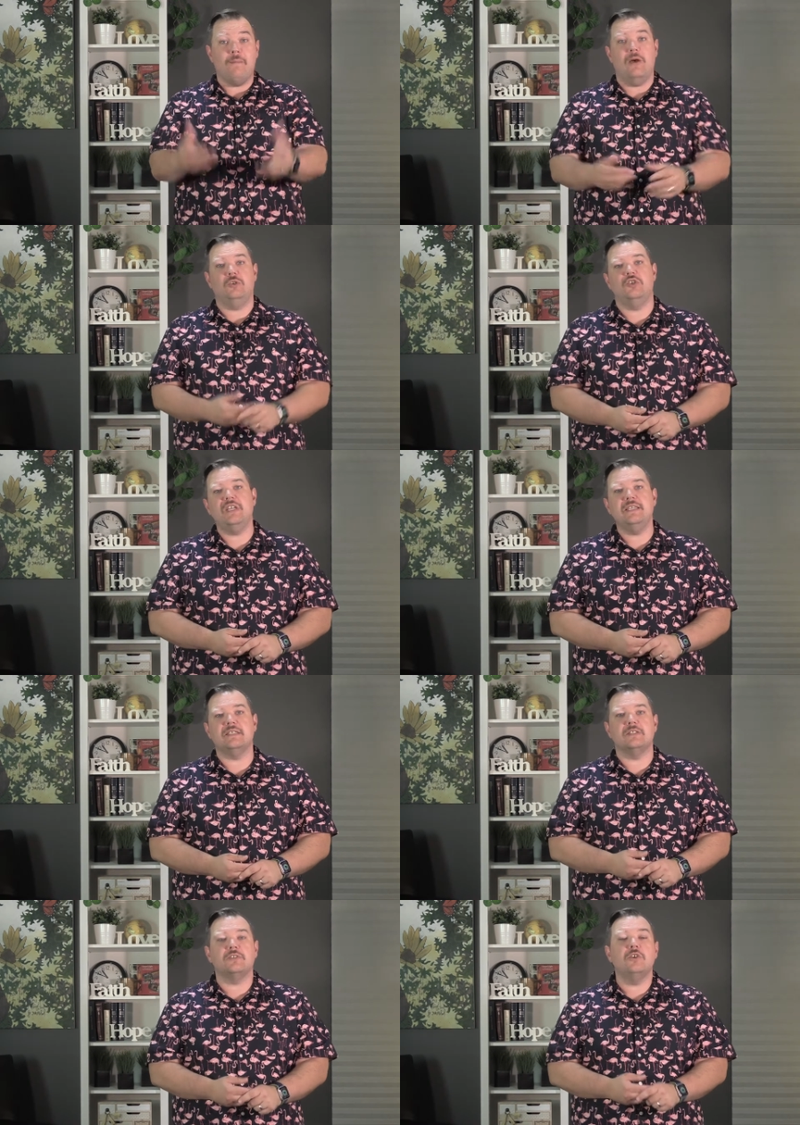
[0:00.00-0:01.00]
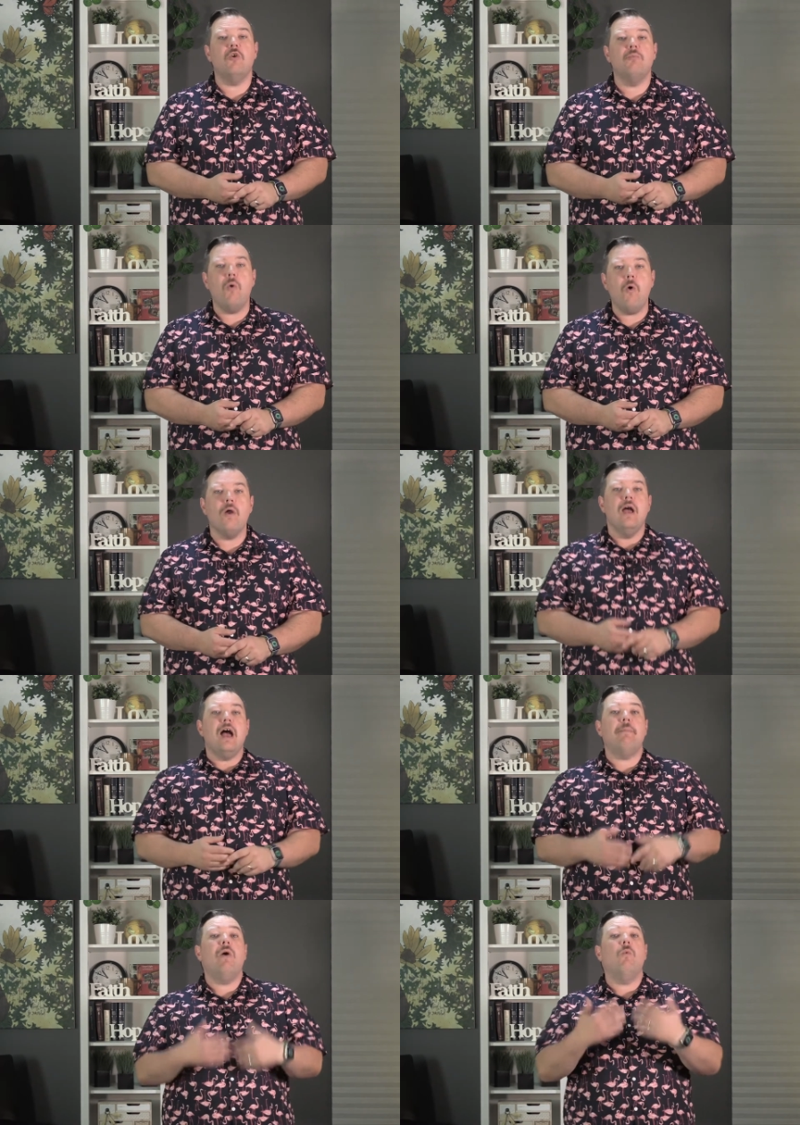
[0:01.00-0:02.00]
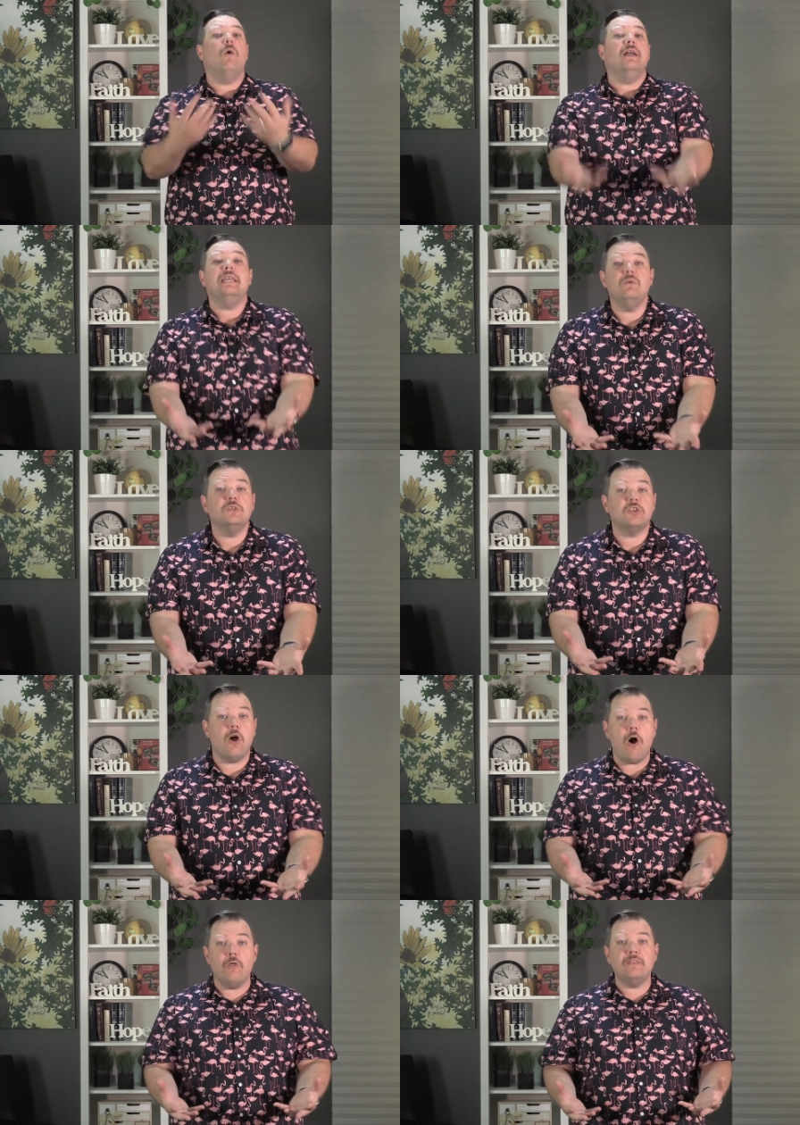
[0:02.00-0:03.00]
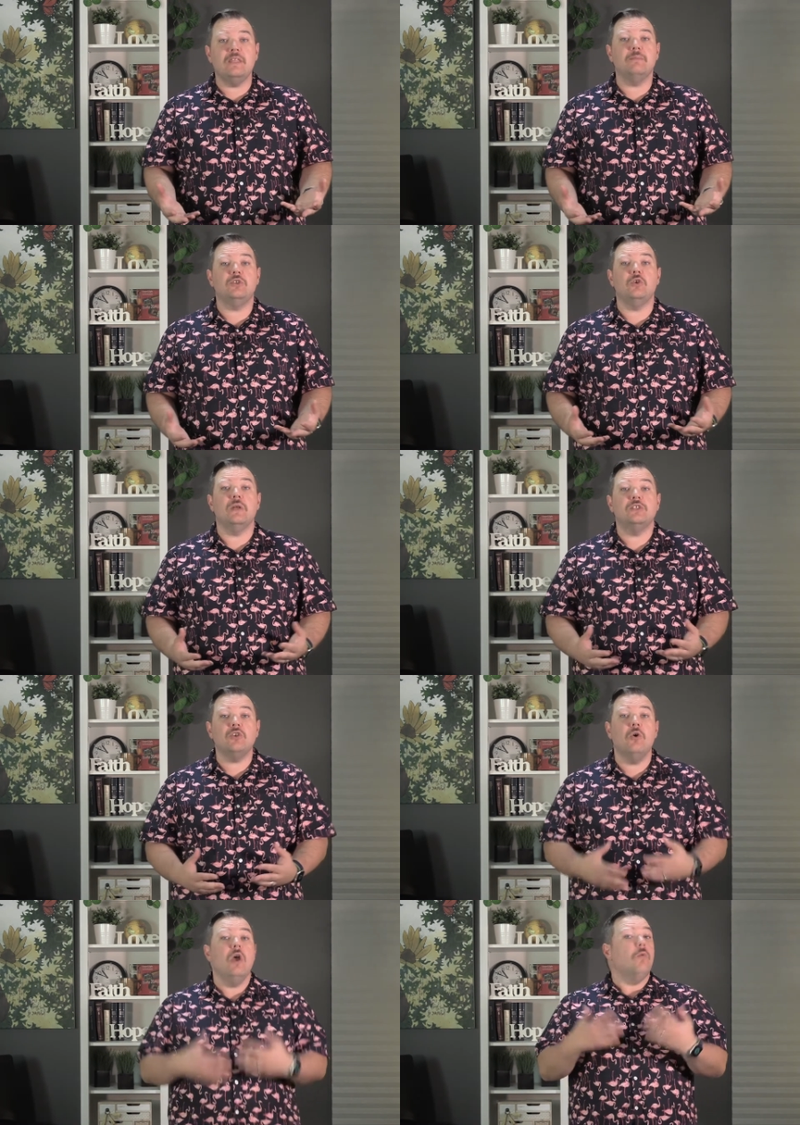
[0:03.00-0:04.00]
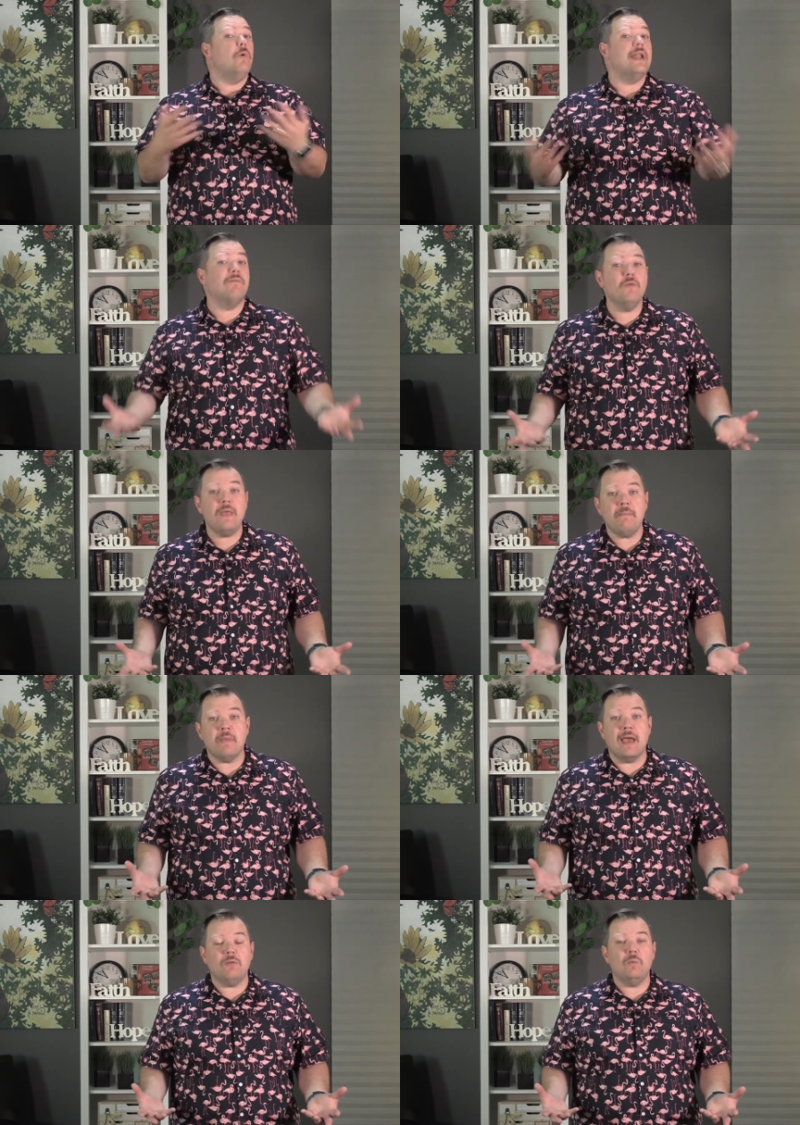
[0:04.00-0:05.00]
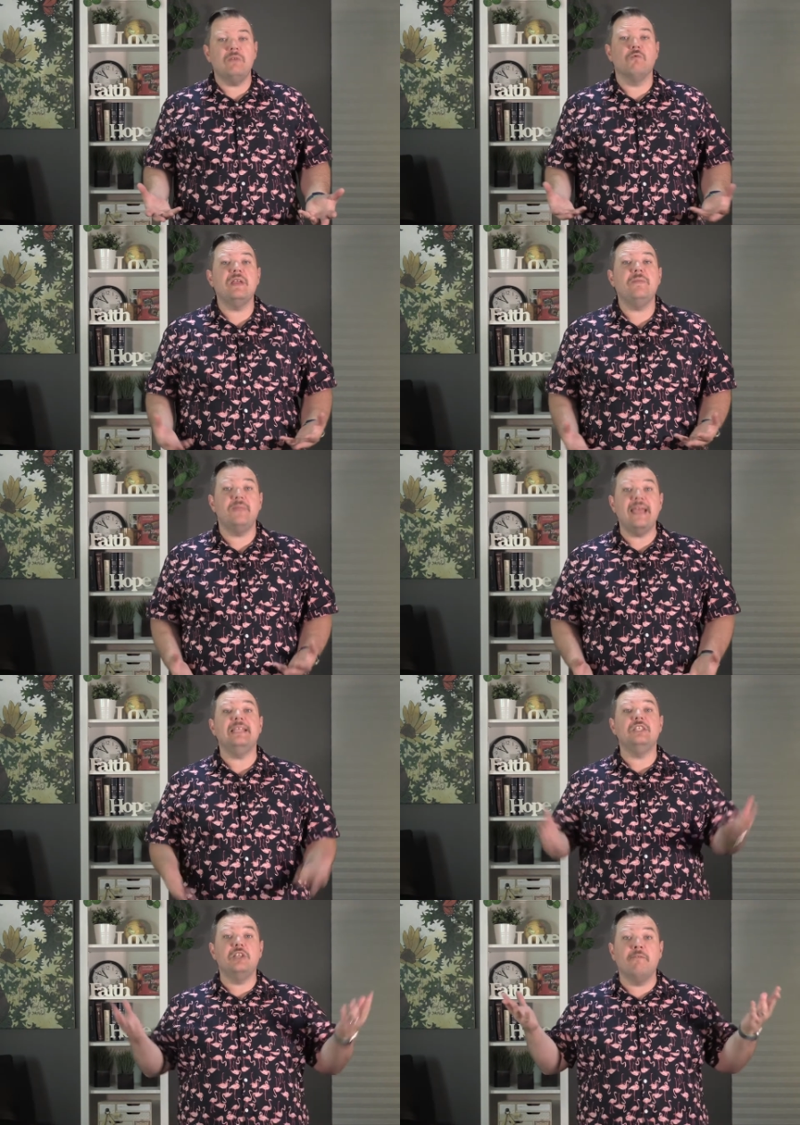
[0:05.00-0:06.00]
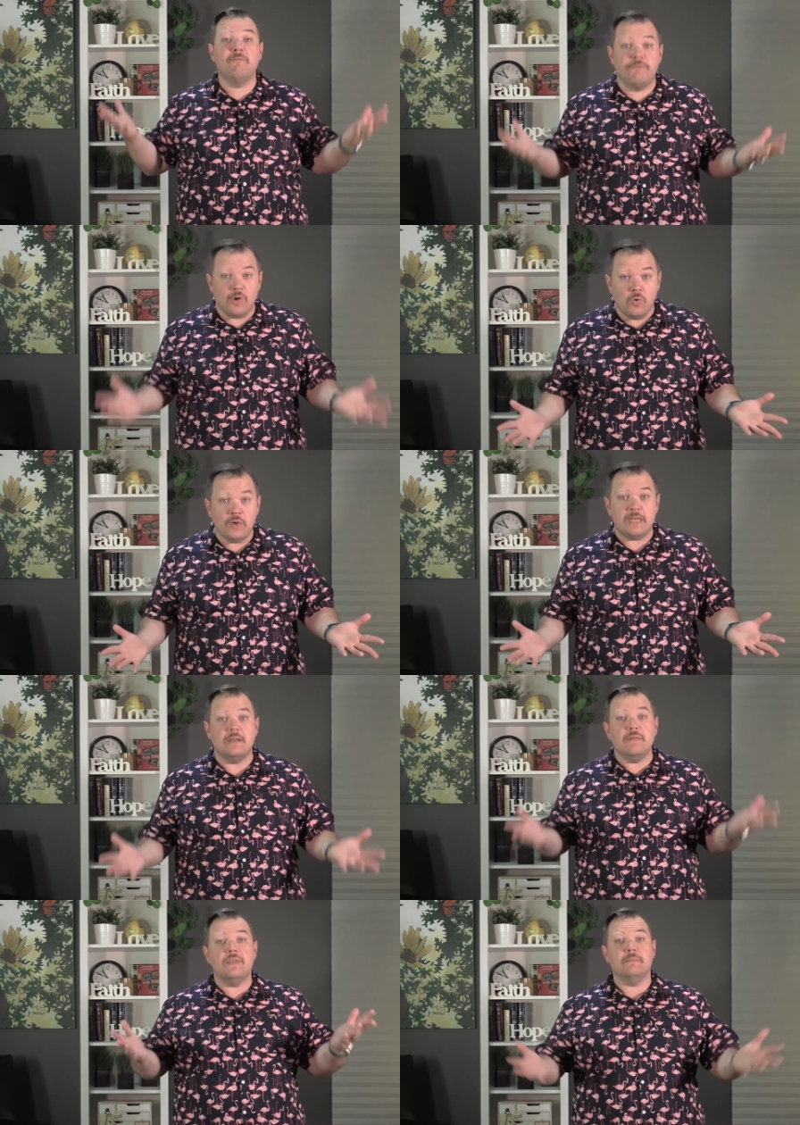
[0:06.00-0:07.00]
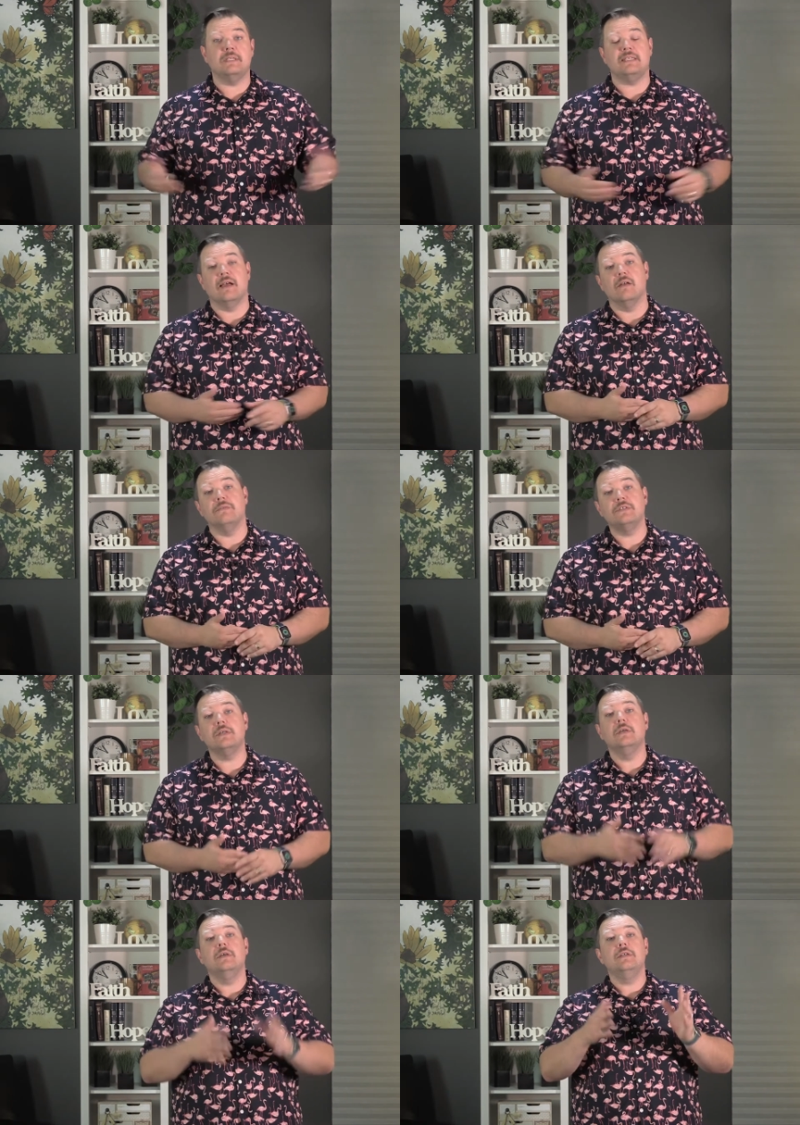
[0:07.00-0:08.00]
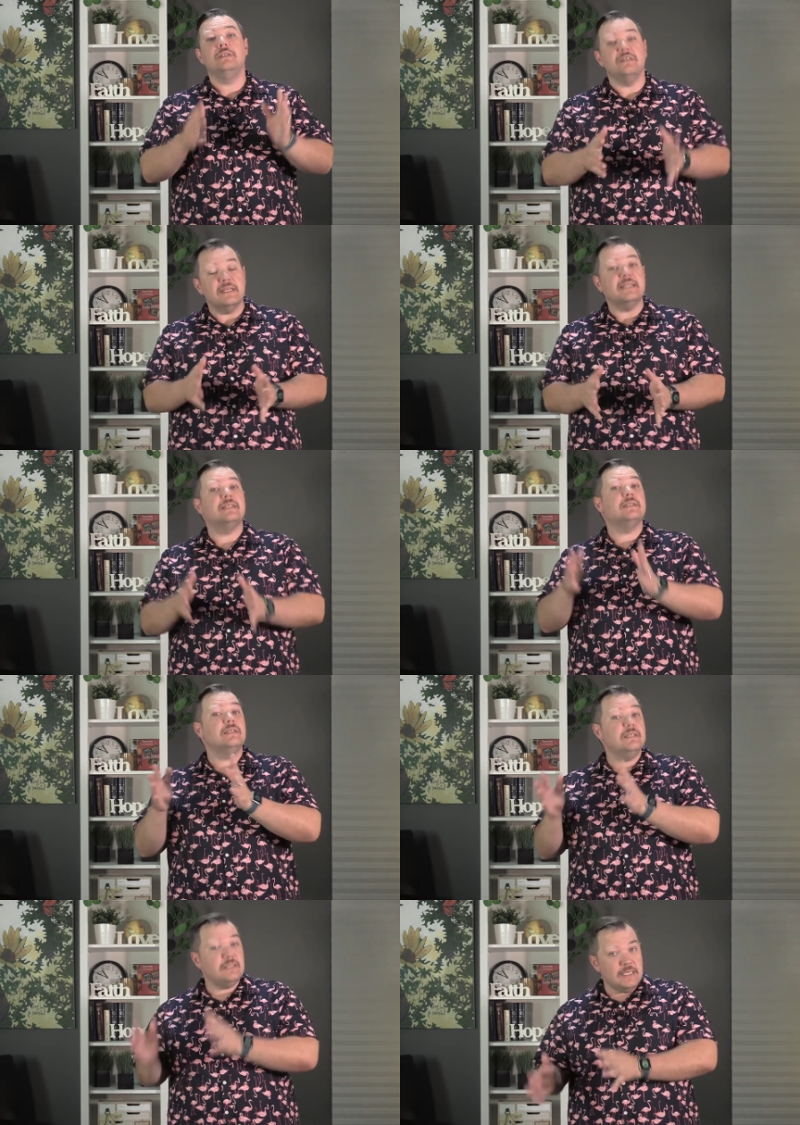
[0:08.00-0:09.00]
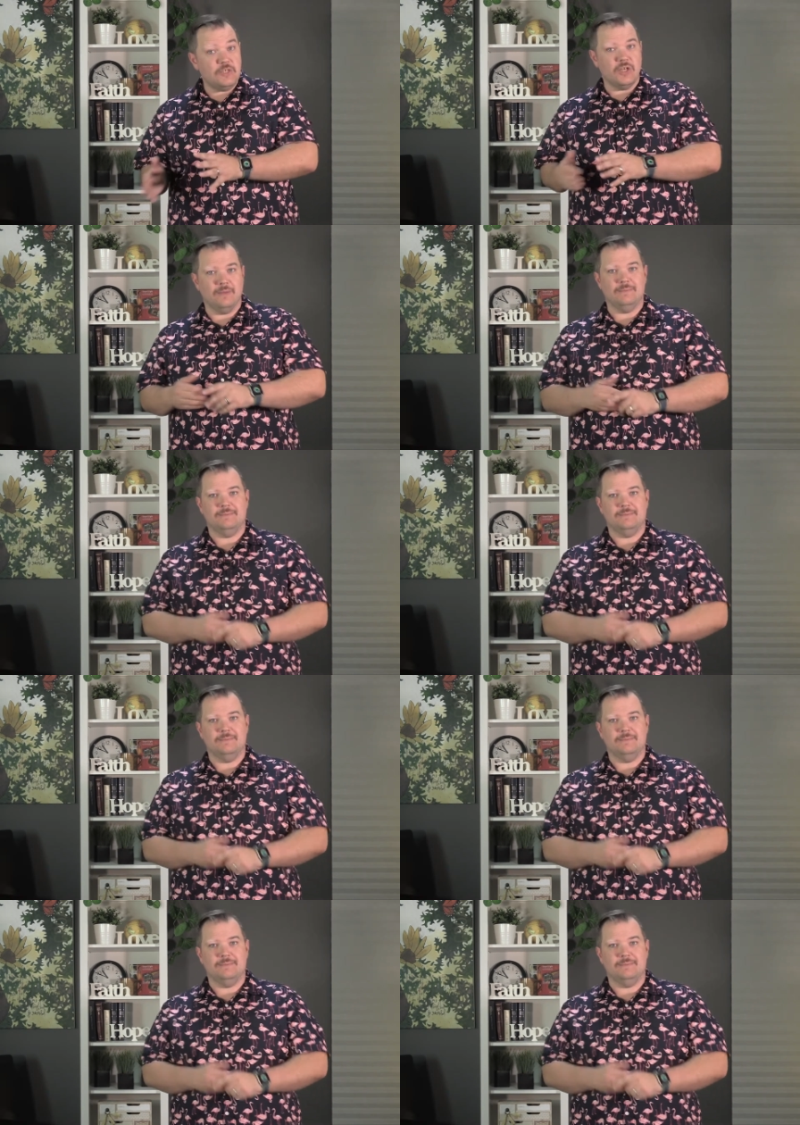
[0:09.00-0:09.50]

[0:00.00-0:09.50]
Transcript: about Jesus, to know more about what he was calling them to. And so, whenever they met, we read they devoted themselves to this teaching.